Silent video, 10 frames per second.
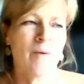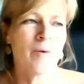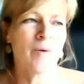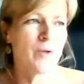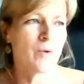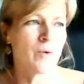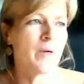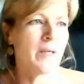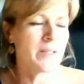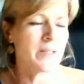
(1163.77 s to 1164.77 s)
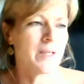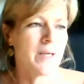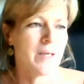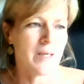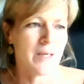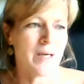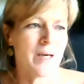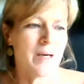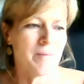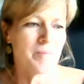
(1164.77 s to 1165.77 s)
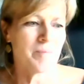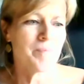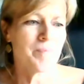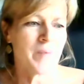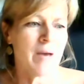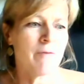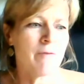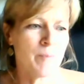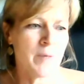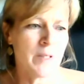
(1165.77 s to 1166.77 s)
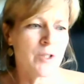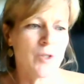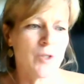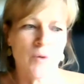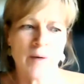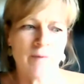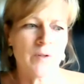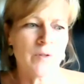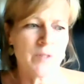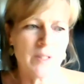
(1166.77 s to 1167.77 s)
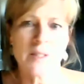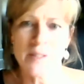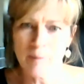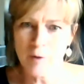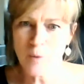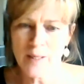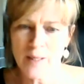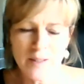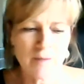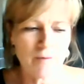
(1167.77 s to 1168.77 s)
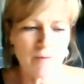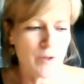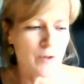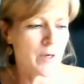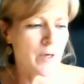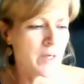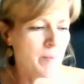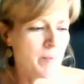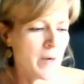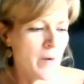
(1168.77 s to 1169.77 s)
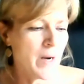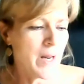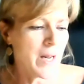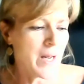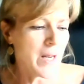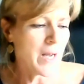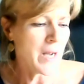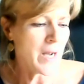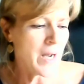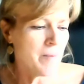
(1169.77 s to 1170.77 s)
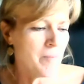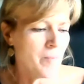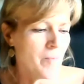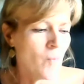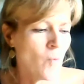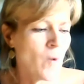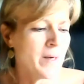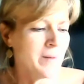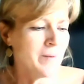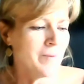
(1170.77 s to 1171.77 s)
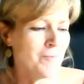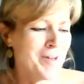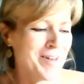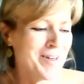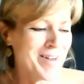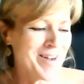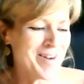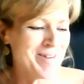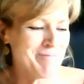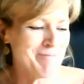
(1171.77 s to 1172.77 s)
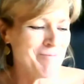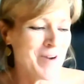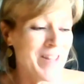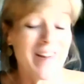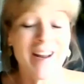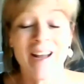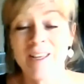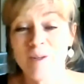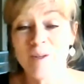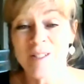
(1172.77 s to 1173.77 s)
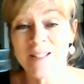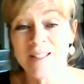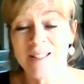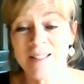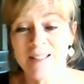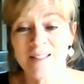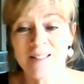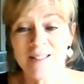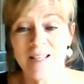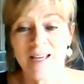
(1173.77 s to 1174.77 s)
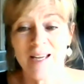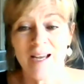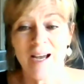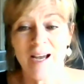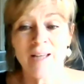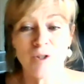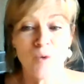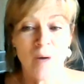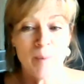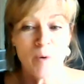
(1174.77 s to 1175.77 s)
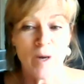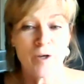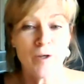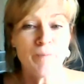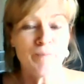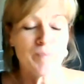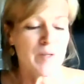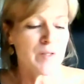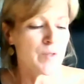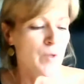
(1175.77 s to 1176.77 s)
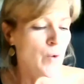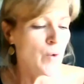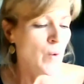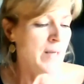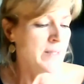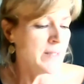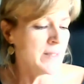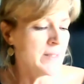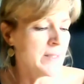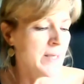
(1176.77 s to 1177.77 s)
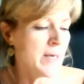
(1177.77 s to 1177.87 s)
would be great. Yeah, for me too. I've used it in similar ways of what you're talking about. One way that I use it is I'm a runner, so I did